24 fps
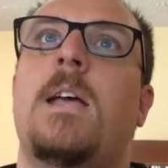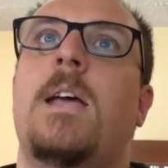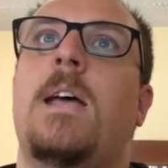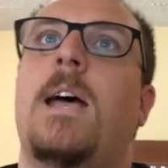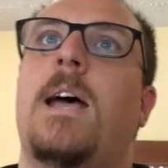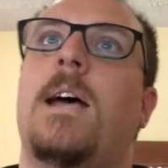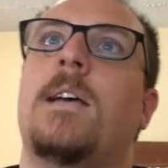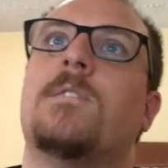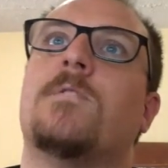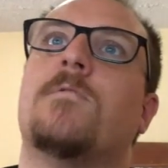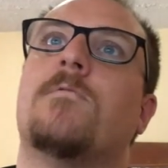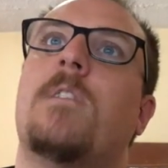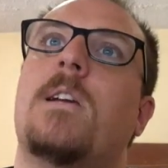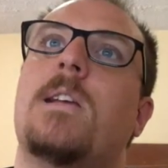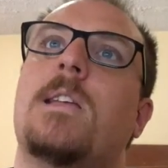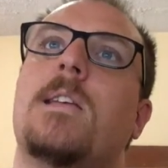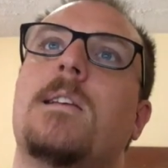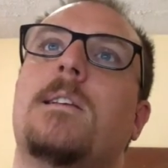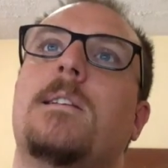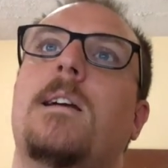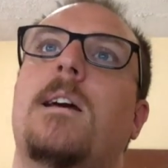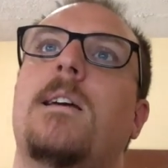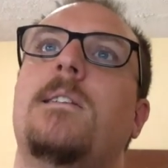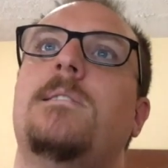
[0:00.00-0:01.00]
as
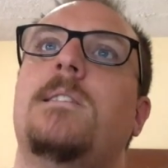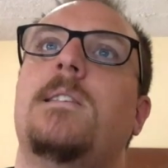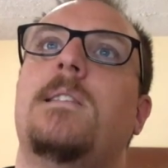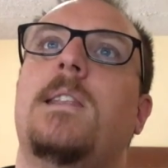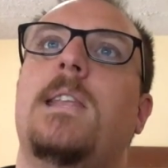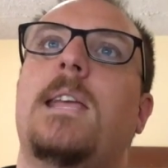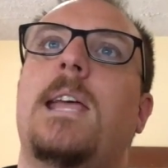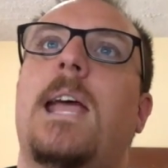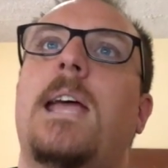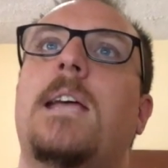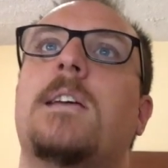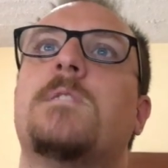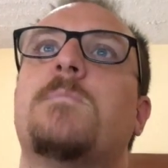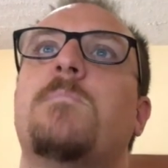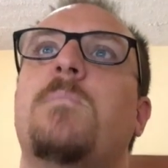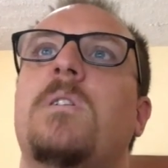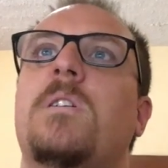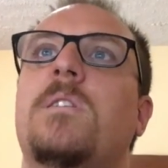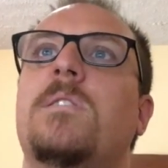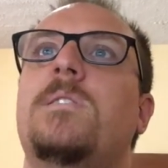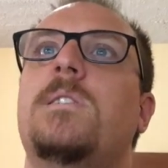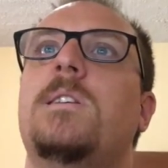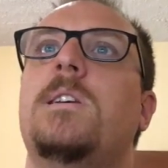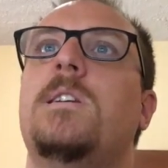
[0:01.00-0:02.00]
recognising the
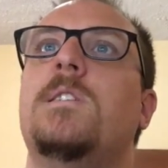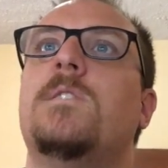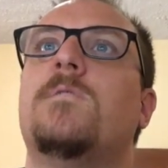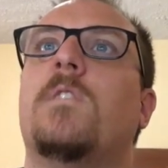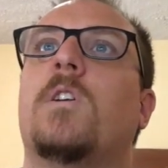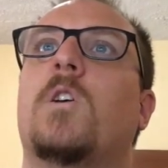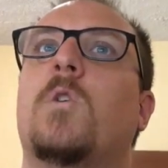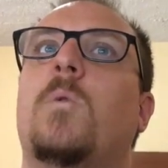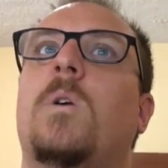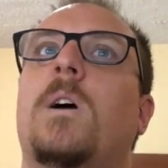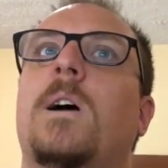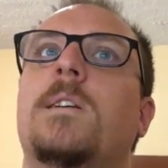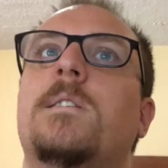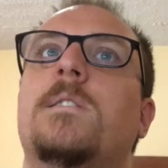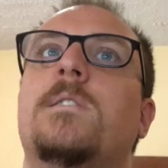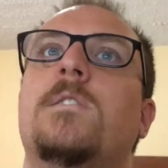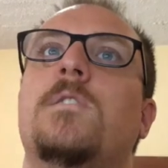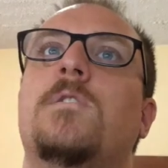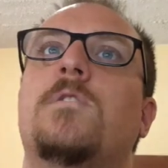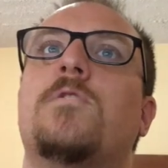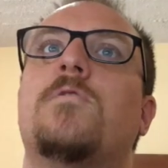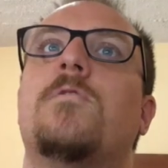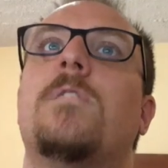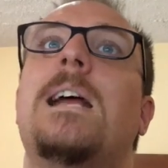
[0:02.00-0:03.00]
expertise required to
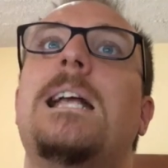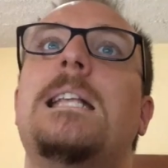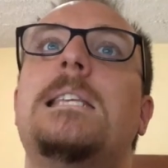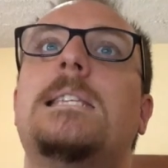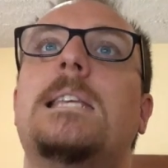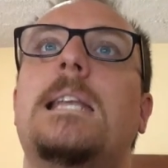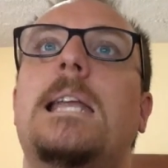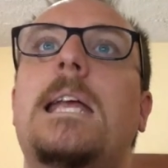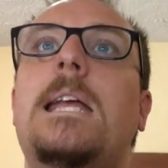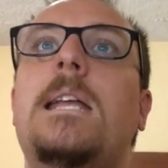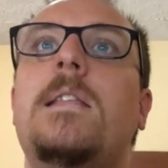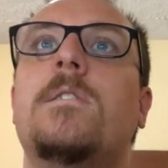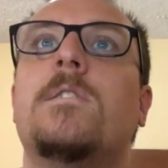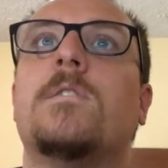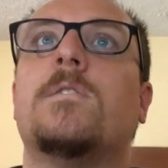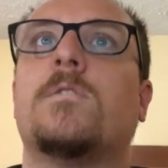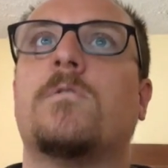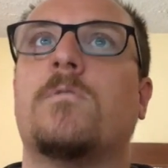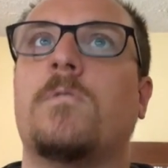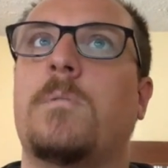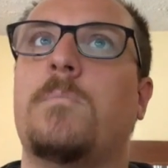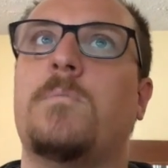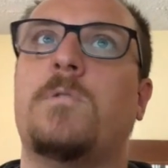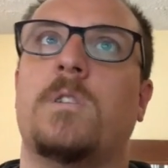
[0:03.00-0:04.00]
translate the
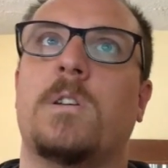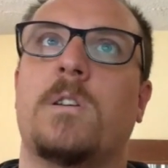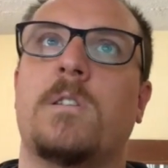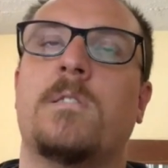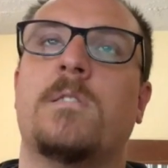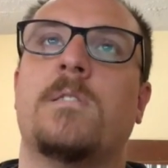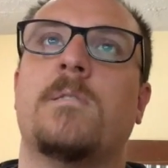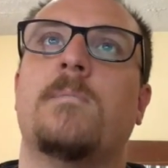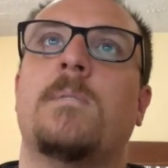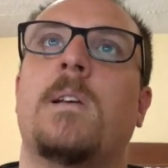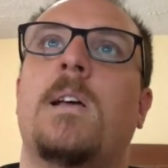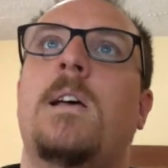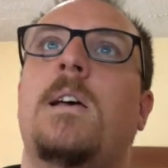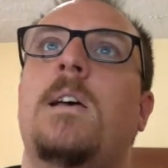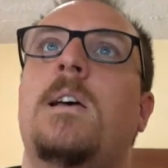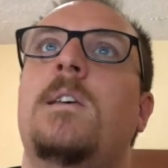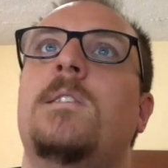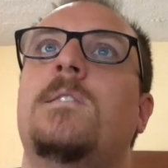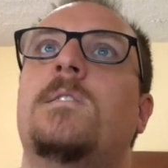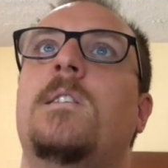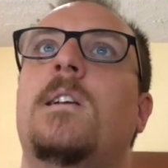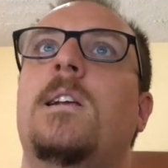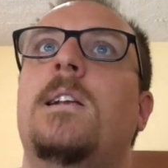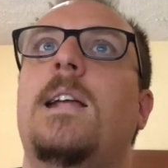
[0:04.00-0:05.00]
Scriptures
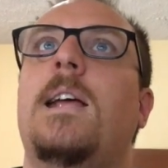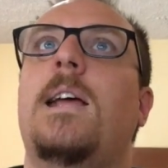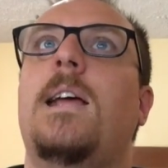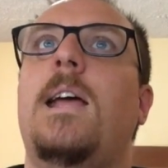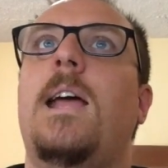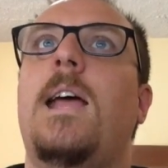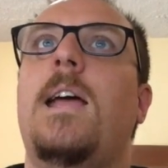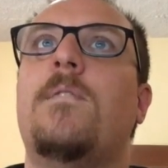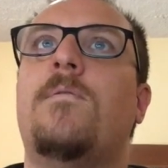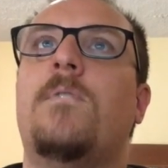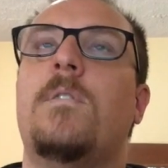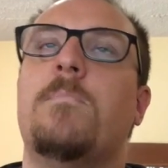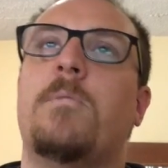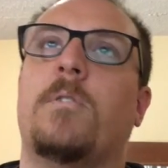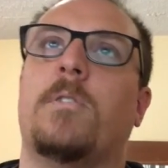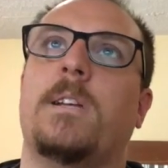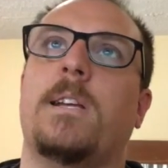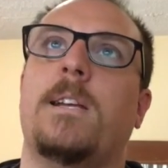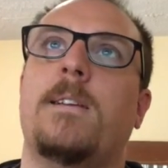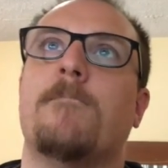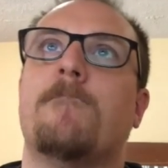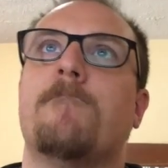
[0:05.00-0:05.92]
so that everybody,